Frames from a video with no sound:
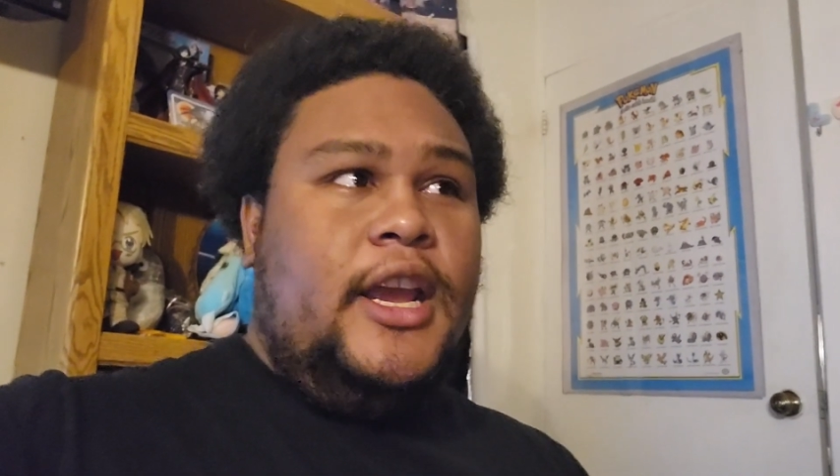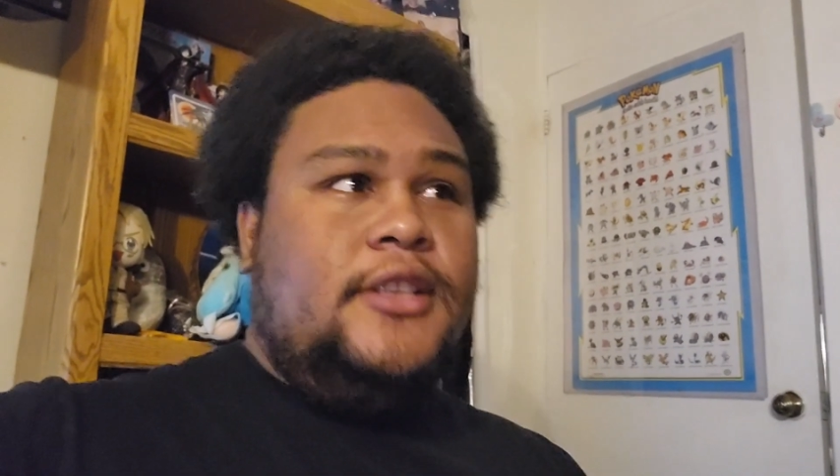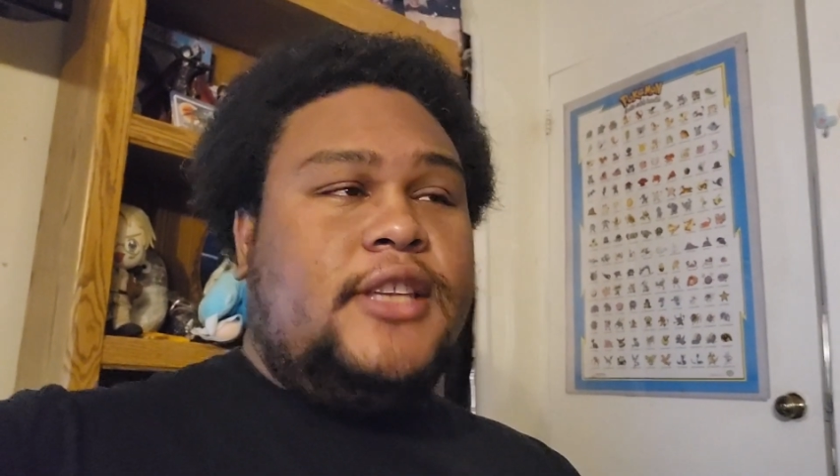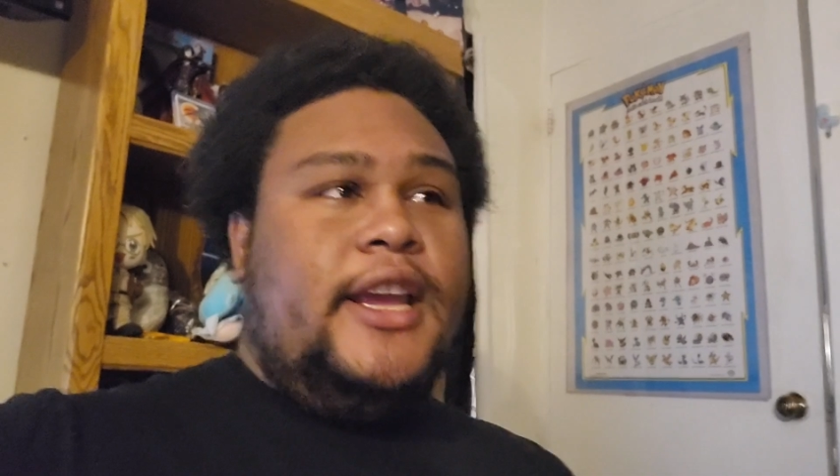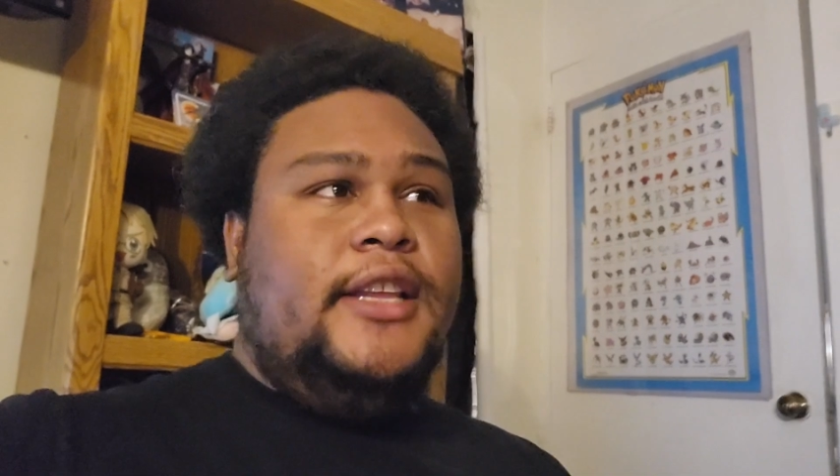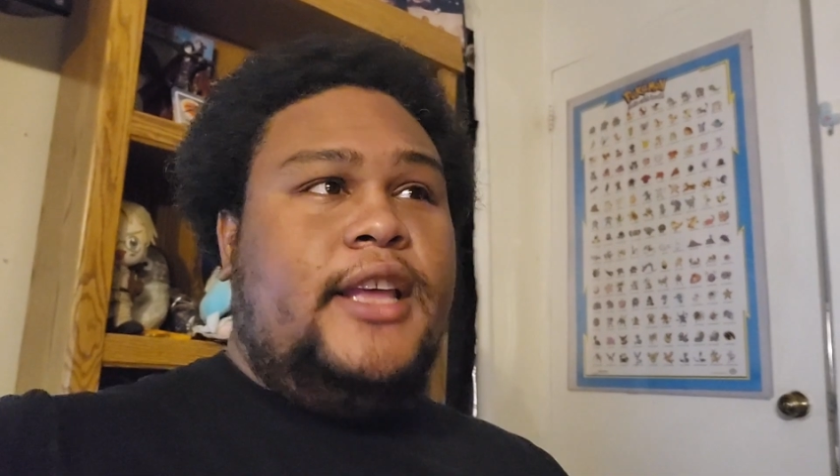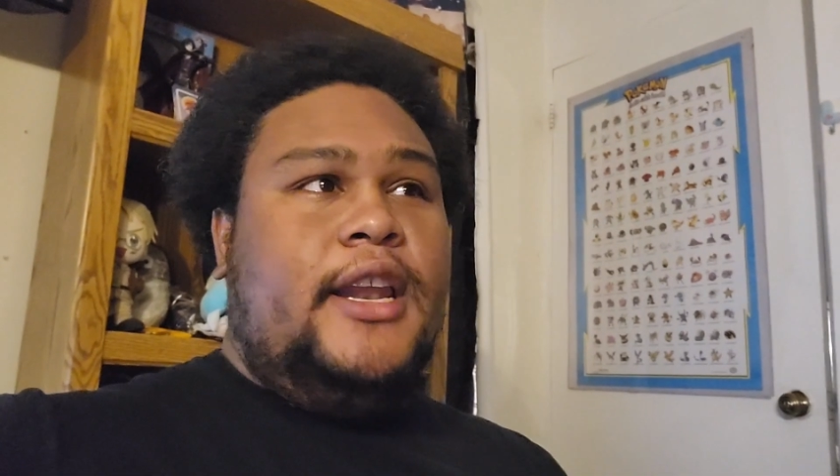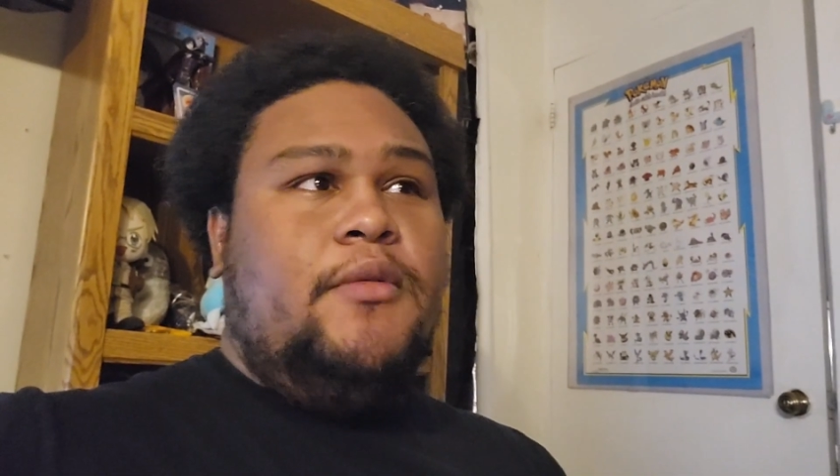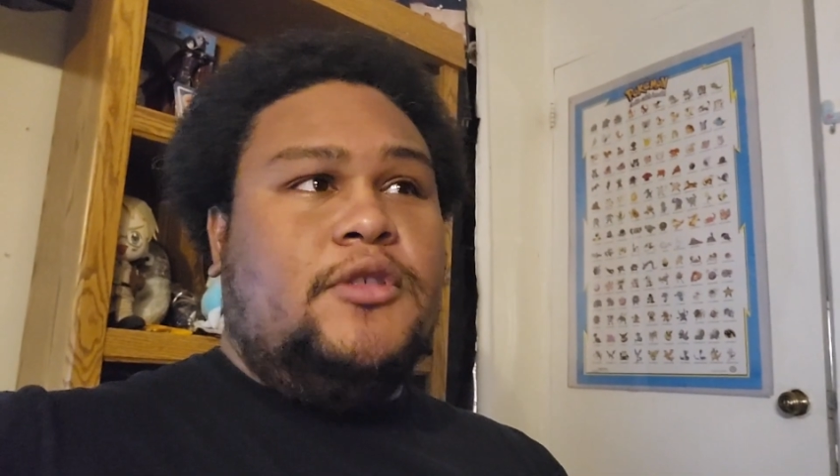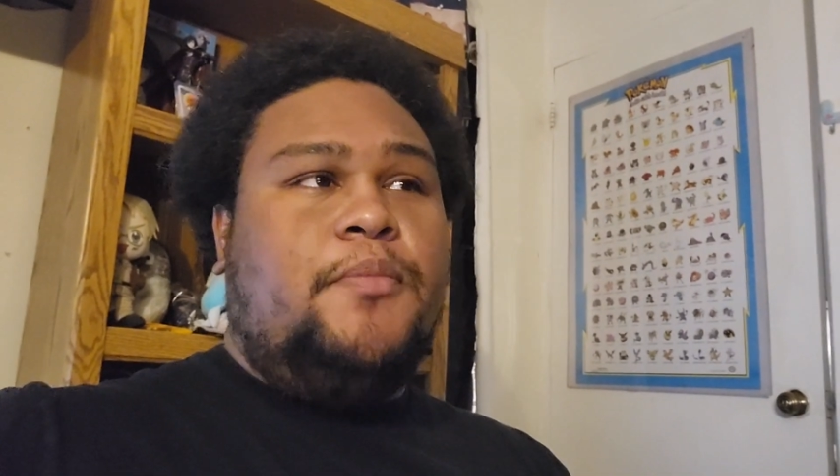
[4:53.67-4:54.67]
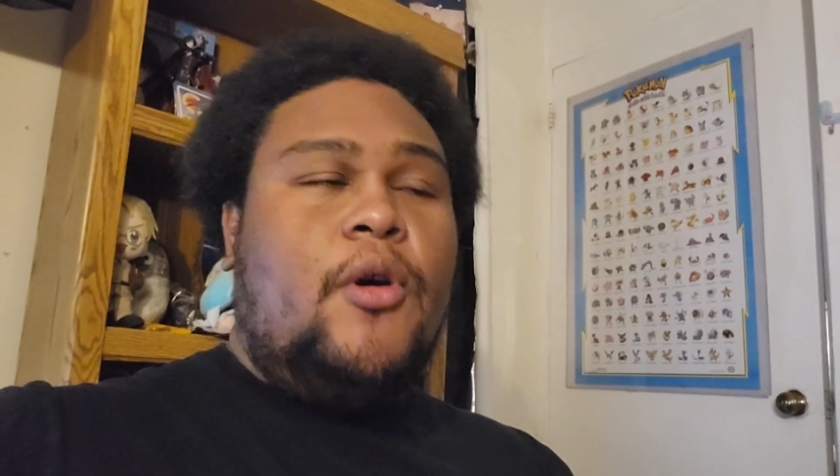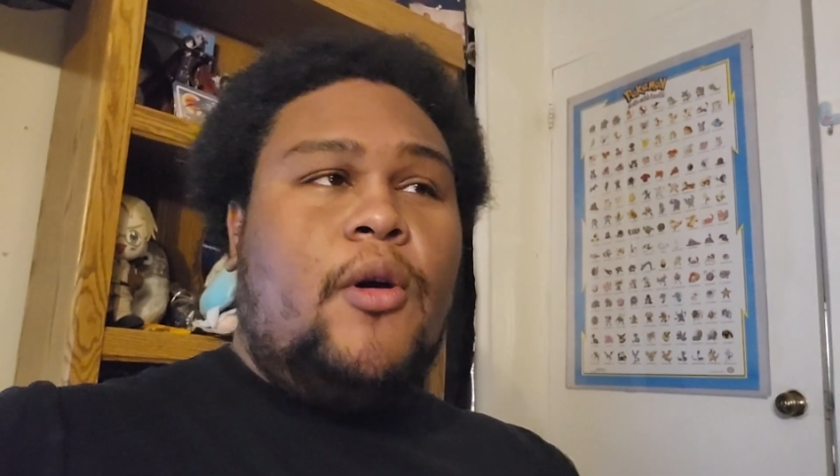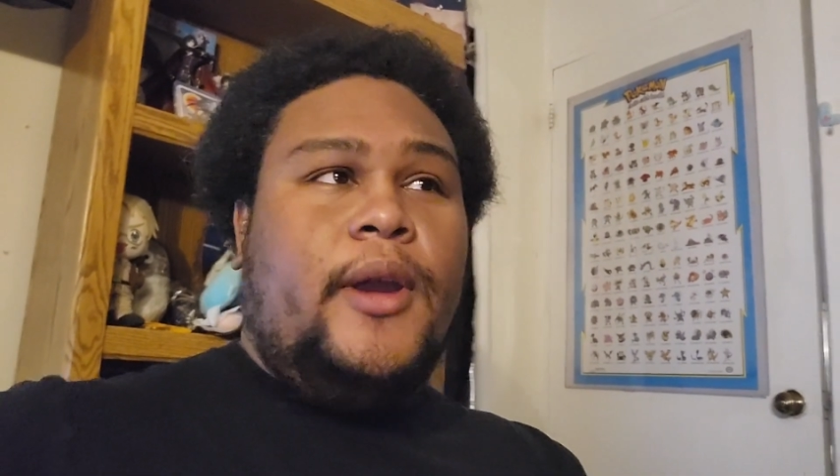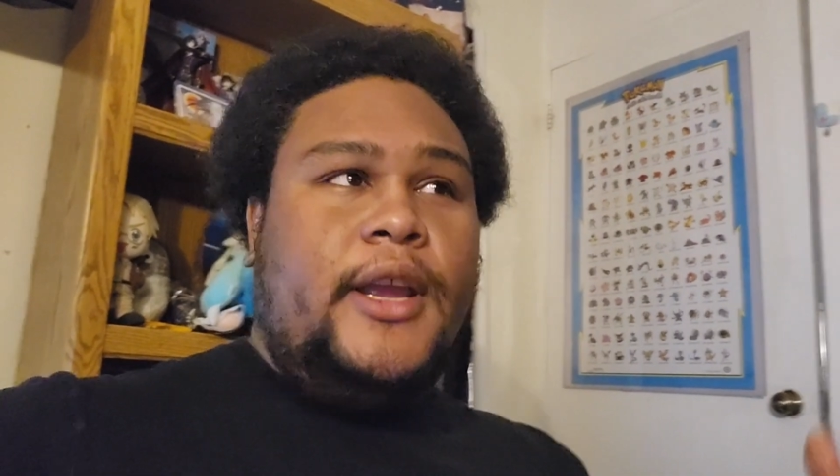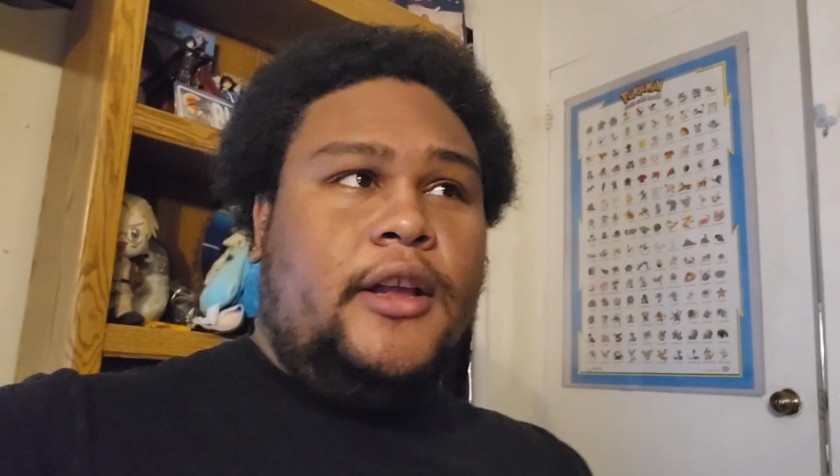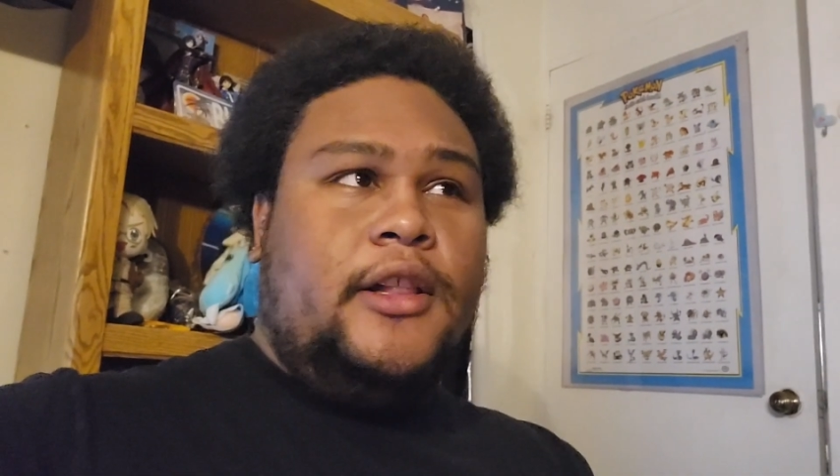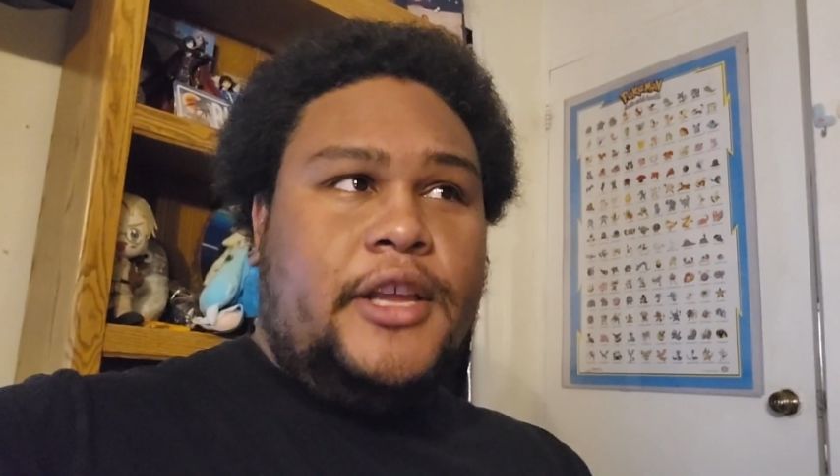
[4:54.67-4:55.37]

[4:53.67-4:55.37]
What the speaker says: and saying that it was boring and